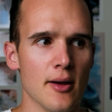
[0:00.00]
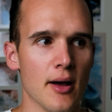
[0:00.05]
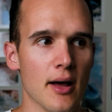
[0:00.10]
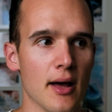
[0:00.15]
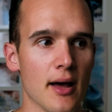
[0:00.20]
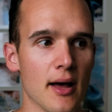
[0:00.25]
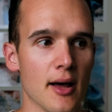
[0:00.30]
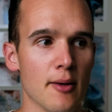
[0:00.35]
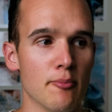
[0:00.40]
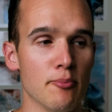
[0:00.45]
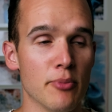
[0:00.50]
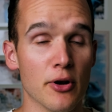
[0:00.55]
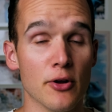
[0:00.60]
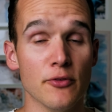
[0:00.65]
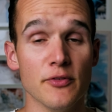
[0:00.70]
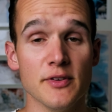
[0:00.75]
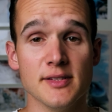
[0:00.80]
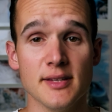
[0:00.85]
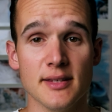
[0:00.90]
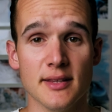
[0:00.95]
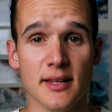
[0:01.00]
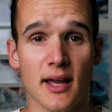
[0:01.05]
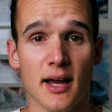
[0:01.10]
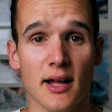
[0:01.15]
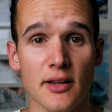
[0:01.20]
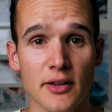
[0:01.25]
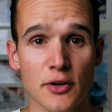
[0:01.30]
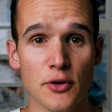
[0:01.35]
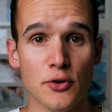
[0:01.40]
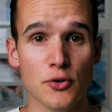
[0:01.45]
But obviously the
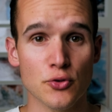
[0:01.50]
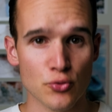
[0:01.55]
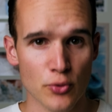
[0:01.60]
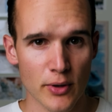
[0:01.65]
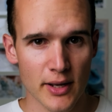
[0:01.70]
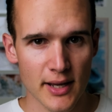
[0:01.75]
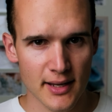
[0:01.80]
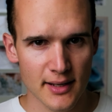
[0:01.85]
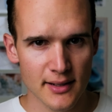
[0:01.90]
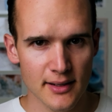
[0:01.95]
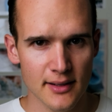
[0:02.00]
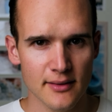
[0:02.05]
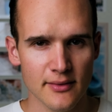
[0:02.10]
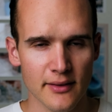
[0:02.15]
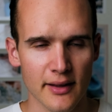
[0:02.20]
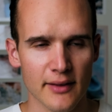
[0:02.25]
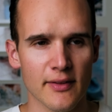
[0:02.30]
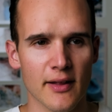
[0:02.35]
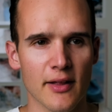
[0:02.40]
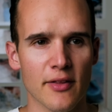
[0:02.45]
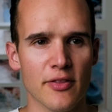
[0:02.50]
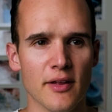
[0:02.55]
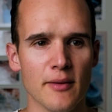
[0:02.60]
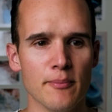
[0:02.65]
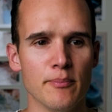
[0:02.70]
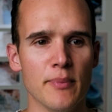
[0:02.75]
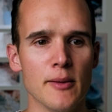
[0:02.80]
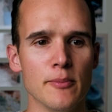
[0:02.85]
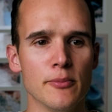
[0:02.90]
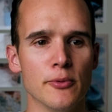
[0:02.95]
color green, like that, I
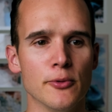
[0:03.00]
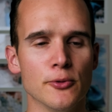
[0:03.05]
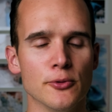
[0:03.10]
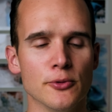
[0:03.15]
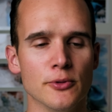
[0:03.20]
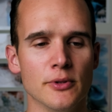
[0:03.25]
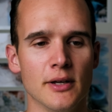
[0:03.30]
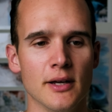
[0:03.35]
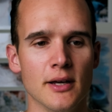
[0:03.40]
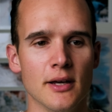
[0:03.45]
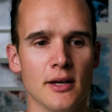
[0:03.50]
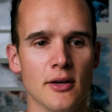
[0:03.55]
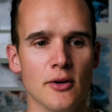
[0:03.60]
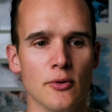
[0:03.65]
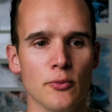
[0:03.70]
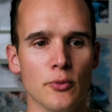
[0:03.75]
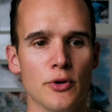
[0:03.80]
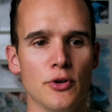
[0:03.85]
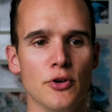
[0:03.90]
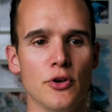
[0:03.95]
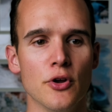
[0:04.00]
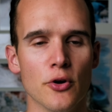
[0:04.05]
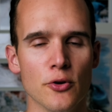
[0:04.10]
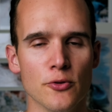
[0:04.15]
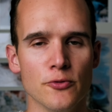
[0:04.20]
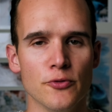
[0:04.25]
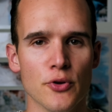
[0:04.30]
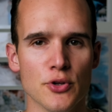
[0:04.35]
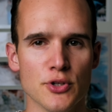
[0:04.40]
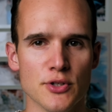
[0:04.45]
think people would know
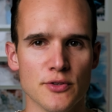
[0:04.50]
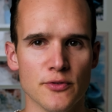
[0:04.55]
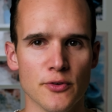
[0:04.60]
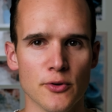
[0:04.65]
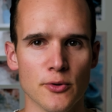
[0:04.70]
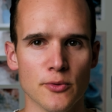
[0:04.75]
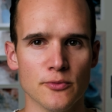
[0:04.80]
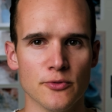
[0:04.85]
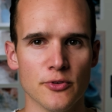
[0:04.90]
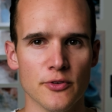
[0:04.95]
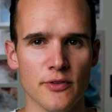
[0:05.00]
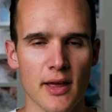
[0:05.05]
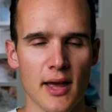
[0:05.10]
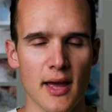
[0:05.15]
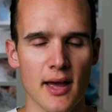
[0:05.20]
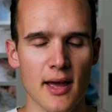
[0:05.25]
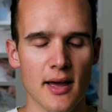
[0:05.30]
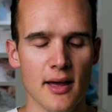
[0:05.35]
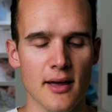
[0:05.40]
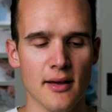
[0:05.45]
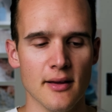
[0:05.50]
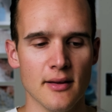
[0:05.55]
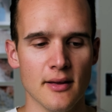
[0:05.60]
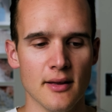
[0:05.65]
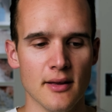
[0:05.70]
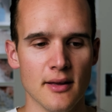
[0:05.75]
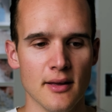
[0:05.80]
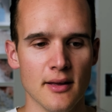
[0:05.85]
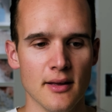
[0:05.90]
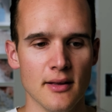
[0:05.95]
Fujifilm for their
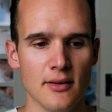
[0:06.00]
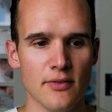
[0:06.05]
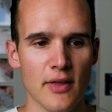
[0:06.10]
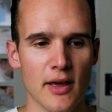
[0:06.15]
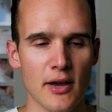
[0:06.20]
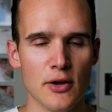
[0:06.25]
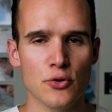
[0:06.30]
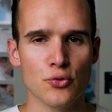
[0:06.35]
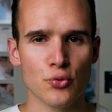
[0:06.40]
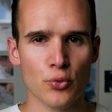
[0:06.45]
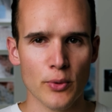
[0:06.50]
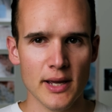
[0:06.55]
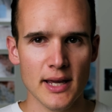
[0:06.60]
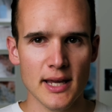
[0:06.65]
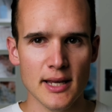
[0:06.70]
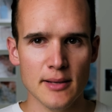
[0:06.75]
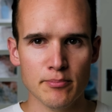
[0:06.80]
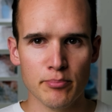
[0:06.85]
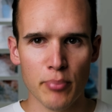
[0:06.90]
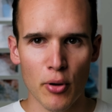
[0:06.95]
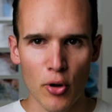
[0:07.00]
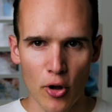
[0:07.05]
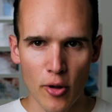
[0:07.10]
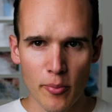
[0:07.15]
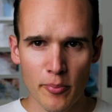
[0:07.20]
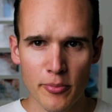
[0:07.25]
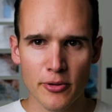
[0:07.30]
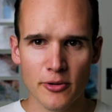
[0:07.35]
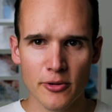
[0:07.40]
green pop,